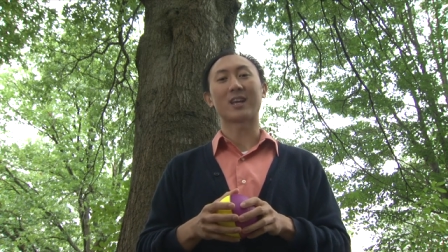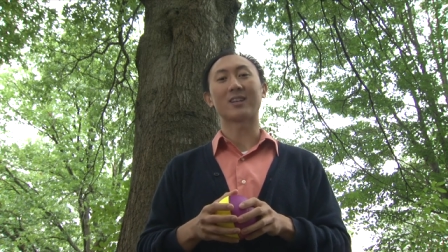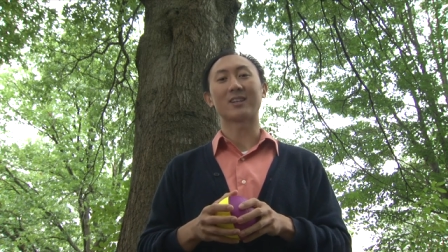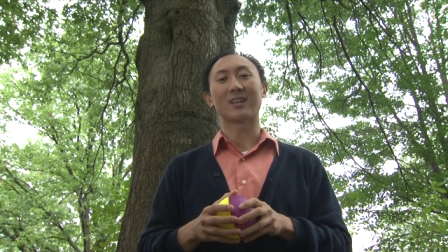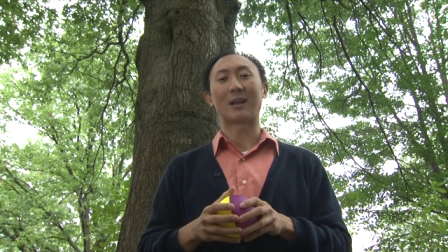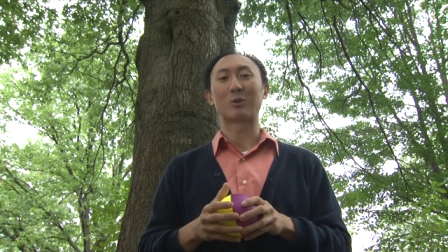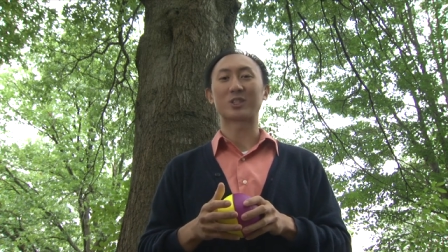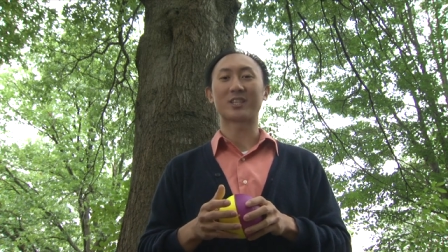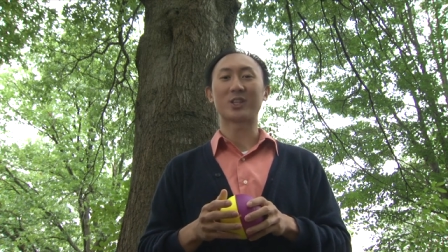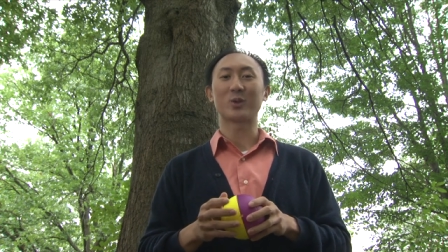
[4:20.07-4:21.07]
that and we'll
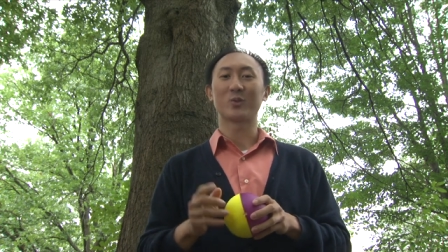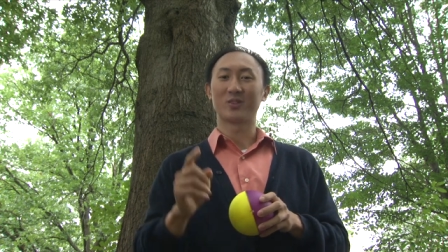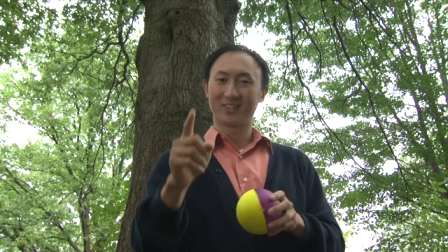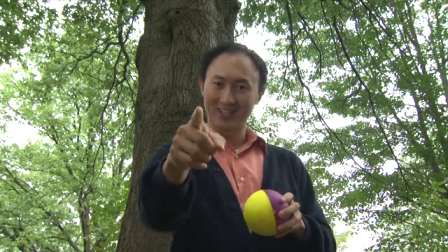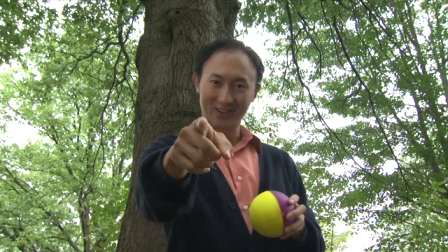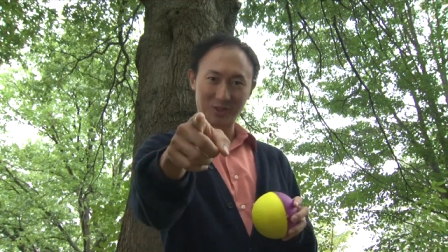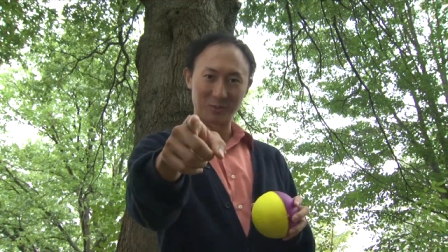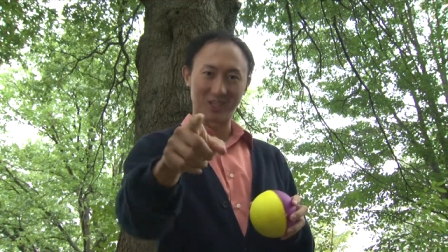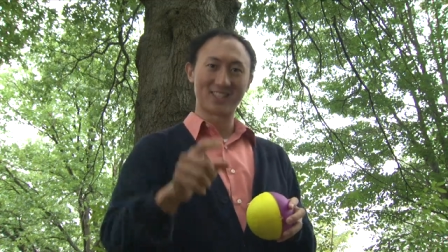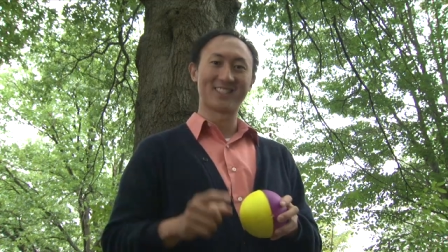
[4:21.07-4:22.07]
see you in a few
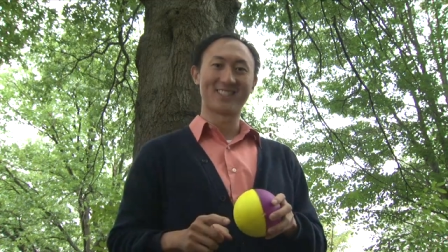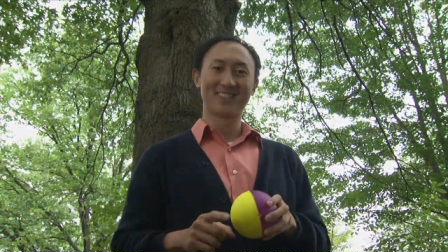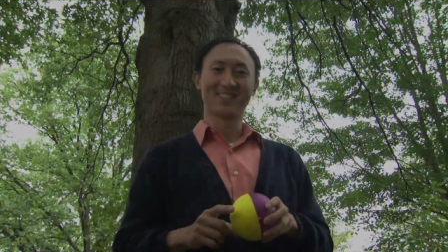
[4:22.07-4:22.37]
minutes.